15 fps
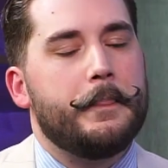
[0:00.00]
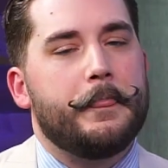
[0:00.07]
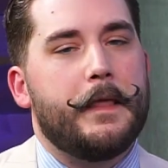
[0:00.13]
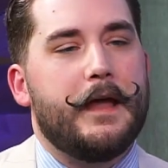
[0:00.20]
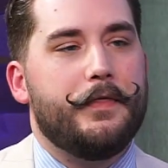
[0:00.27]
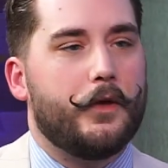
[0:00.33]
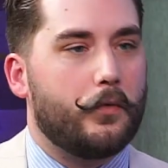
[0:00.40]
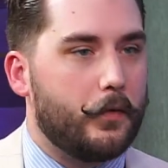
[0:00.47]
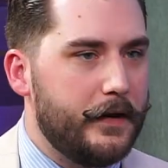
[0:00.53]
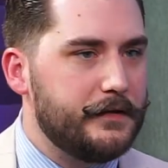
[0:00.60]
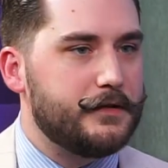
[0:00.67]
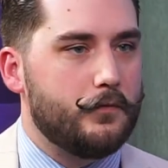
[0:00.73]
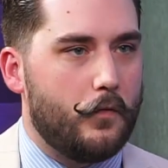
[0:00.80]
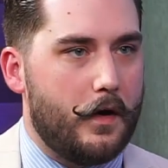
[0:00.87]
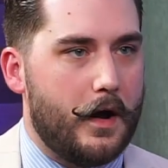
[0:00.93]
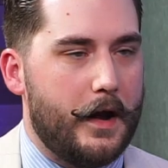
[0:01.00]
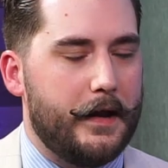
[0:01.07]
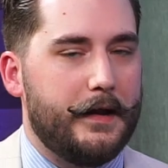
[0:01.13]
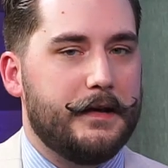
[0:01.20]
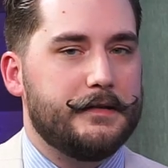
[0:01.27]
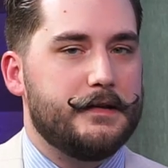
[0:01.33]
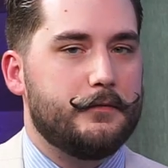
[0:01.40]
And the reason why
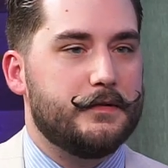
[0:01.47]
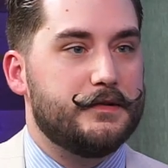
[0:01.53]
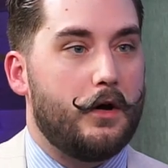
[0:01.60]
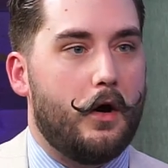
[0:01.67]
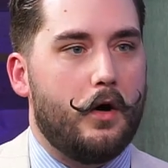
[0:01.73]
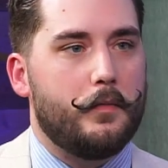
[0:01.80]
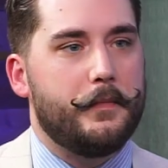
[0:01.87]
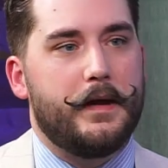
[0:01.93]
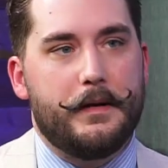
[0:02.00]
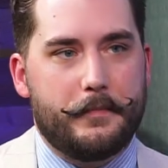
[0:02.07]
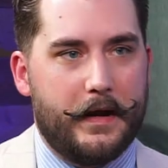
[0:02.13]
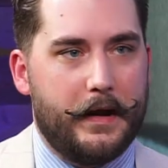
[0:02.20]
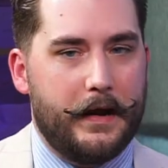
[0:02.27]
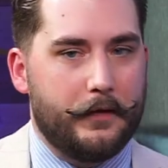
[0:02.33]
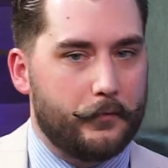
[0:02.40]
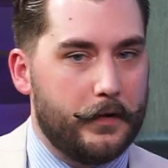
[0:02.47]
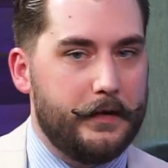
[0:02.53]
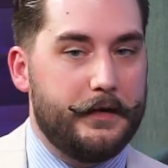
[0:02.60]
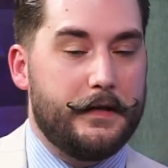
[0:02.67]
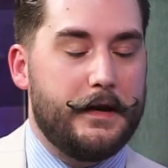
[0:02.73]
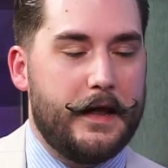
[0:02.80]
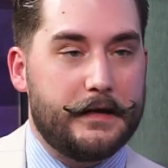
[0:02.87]
is it was all made by hand. Really,
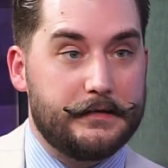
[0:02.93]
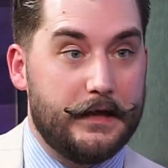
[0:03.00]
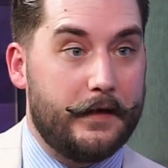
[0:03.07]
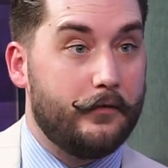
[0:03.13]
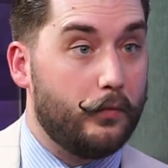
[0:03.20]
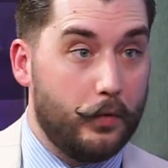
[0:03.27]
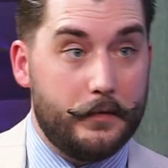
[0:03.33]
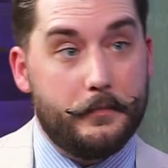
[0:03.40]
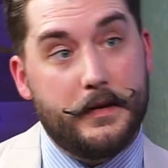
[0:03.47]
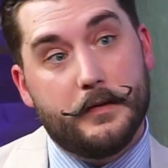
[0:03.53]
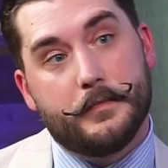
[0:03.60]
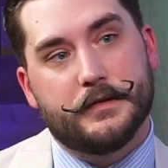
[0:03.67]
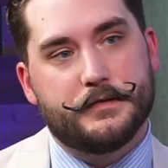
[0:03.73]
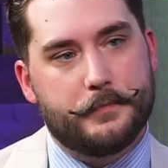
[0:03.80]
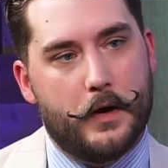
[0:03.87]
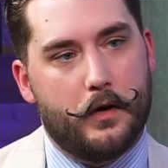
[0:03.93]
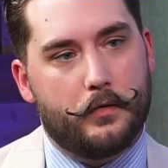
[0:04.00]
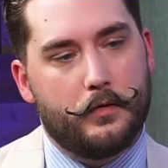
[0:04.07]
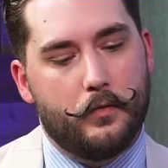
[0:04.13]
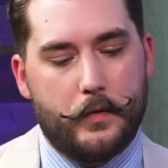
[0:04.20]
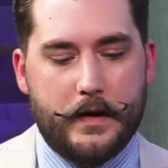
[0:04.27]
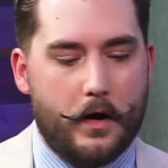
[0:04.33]
the next level would be bespoke.
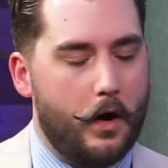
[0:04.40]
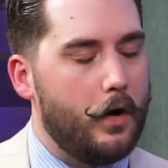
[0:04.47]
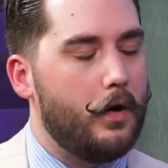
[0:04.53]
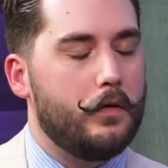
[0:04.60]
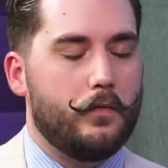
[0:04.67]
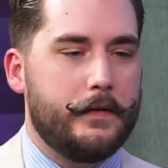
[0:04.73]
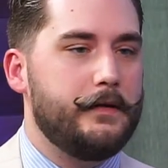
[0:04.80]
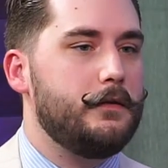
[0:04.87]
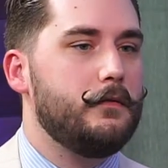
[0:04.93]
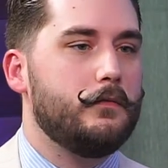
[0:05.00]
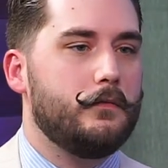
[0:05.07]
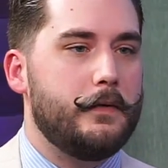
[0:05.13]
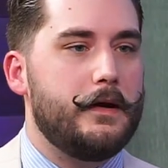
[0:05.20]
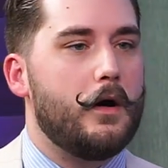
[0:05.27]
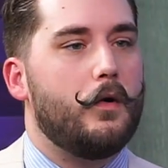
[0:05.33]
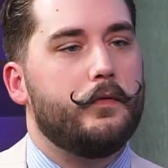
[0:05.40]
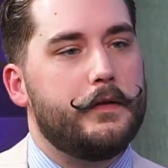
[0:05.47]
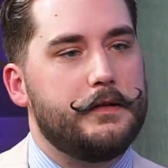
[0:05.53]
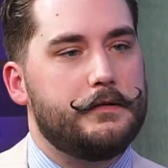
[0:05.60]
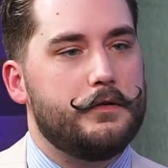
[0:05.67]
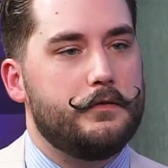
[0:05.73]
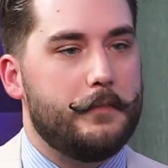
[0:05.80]
We only
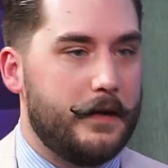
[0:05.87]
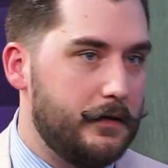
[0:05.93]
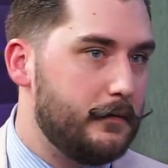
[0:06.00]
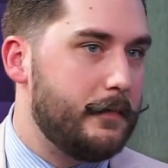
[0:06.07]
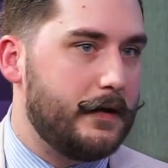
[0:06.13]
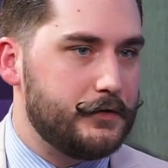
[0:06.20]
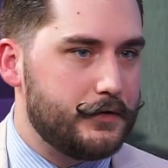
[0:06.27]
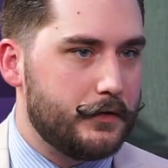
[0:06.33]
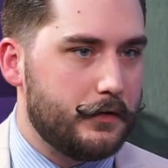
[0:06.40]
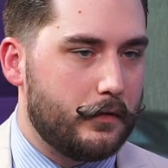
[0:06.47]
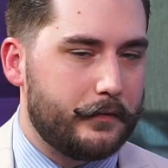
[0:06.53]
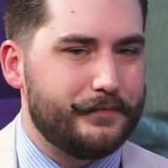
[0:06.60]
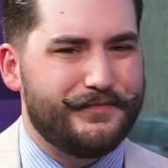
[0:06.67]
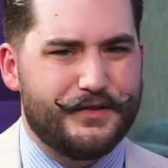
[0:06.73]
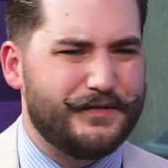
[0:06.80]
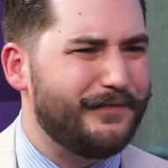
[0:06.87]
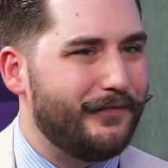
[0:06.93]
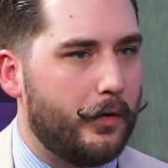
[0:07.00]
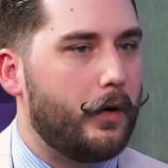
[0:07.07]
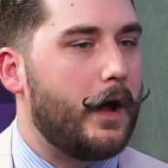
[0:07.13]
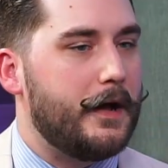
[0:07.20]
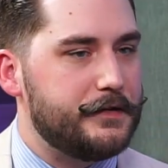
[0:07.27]
do made to measure, or just
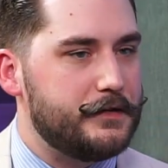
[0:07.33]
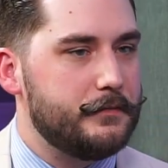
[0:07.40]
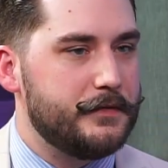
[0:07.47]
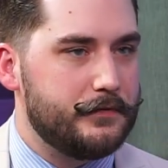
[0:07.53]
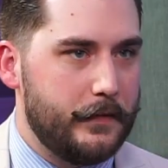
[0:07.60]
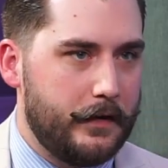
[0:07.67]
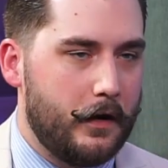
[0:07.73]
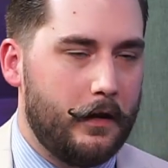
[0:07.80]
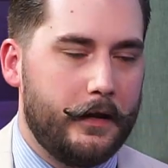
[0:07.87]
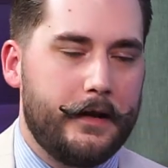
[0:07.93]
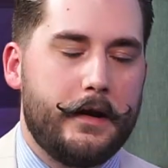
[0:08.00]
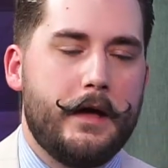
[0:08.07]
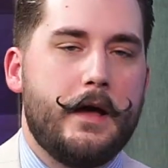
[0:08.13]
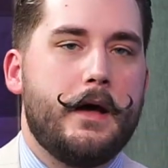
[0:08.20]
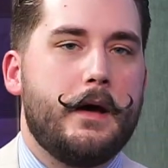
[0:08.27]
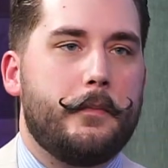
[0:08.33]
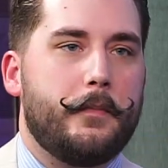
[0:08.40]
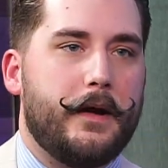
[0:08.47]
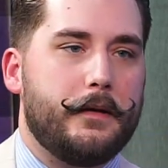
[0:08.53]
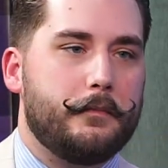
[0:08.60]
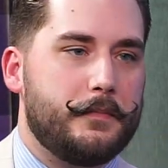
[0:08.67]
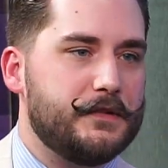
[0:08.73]
full custom as we call it.
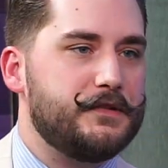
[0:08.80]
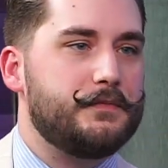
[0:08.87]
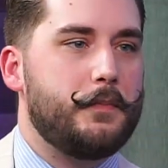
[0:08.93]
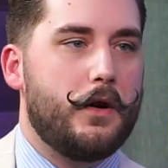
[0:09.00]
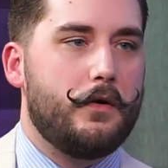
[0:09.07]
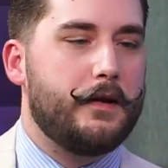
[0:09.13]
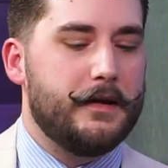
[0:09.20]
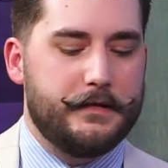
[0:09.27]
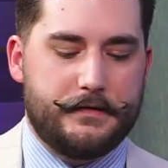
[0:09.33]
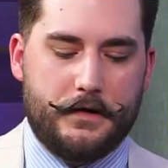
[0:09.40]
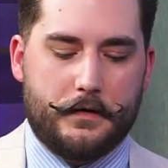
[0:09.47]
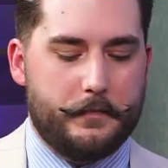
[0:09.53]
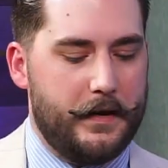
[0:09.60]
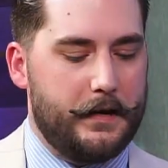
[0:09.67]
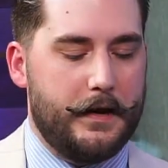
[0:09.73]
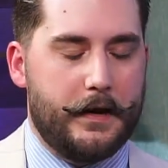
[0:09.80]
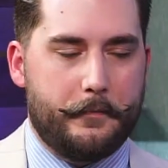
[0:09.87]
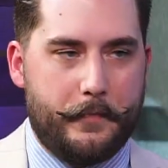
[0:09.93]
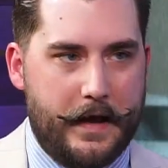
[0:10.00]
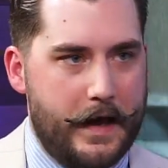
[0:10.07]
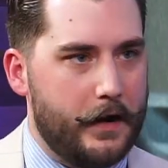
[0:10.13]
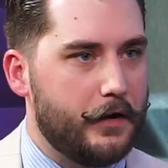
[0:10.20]
But bespoke is they're making a
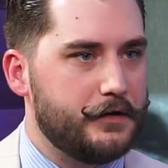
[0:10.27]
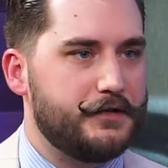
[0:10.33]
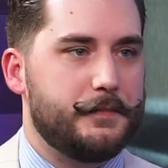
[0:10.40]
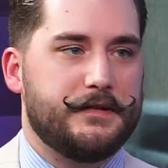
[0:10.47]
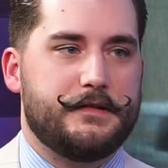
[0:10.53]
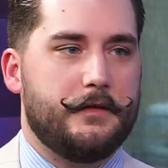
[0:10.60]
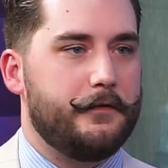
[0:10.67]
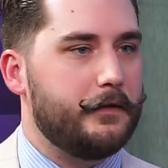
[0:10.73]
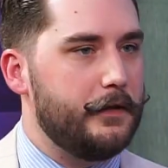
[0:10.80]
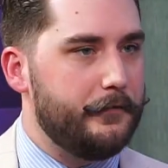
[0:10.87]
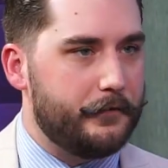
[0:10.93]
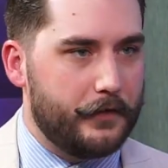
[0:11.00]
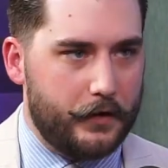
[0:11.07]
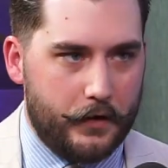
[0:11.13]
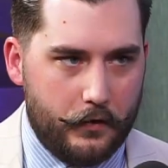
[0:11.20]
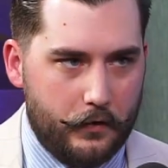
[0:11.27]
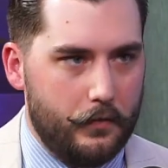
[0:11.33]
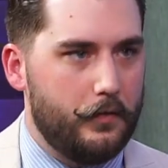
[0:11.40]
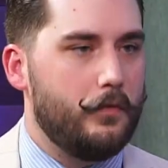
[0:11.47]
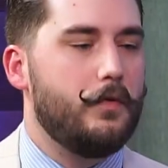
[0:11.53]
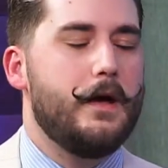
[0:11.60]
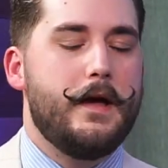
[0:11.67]
pattern specifically for
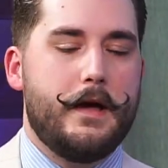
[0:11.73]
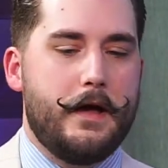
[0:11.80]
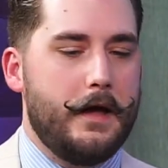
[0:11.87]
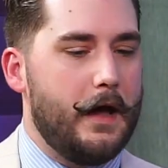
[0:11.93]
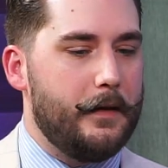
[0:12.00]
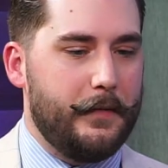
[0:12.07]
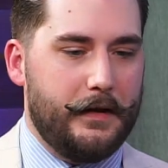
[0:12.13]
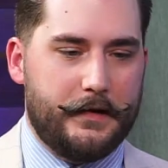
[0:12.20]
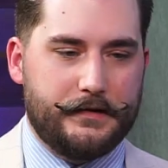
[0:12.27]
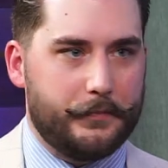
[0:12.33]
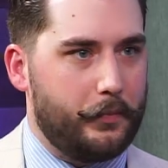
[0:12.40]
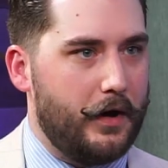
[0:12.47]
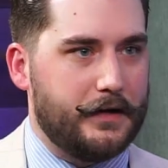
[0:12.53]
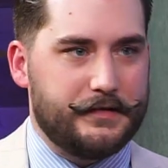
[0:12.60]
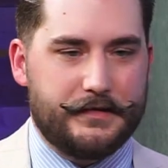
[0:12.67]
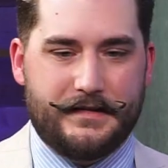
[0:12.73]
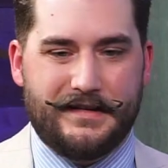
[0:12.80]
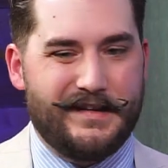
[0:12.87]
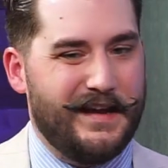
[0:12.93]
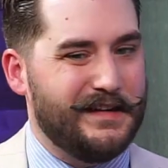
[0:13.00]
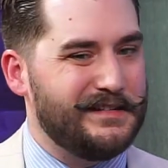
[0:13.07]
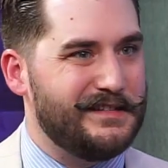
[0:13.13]
you. I mean, it's a process that
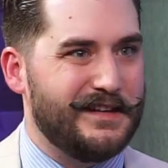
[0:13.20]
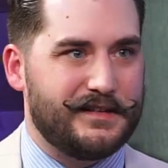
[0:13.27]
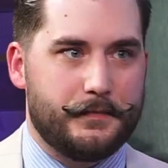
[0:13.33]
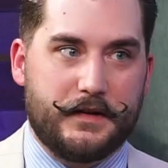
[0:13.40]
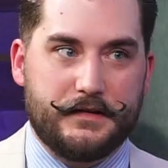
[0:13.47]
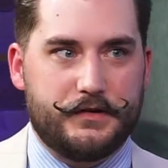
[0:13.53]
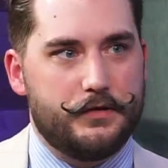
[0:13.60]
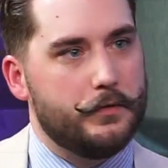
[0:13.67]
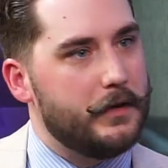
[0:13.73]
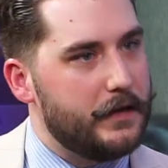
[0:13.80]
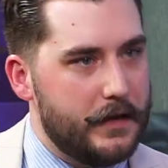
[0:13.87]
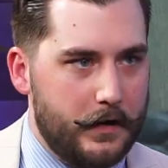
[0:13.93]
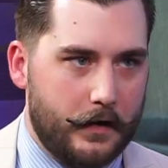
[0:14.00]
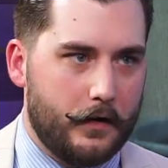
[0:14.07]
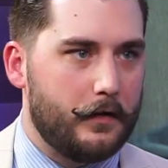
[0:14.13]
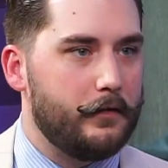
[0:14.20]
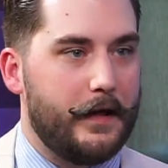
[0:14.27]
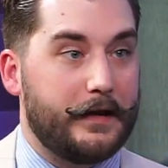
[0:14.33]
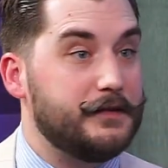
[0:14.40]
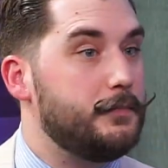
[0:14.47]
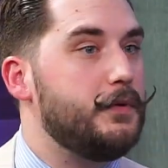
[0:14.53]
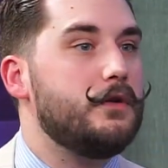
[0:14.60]
takes 6 months to a year. Like,
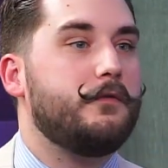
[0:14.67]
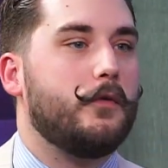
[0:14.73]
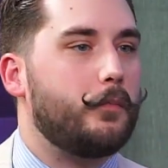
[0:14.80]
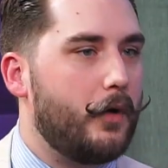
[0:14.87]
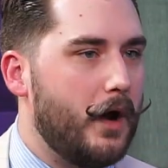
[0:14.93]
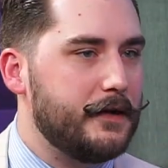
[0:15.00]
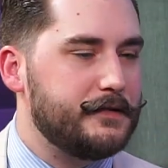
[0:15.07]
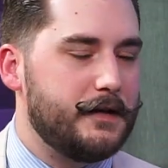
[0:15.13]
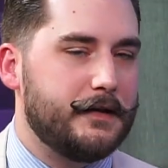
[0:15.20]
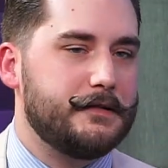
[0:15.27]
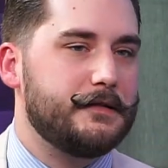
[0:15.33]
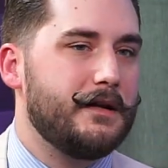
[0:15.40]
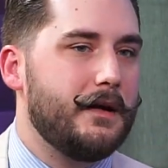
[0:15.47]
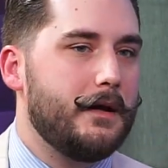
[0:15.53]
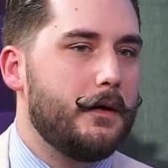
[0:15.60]
it's a beautiful process.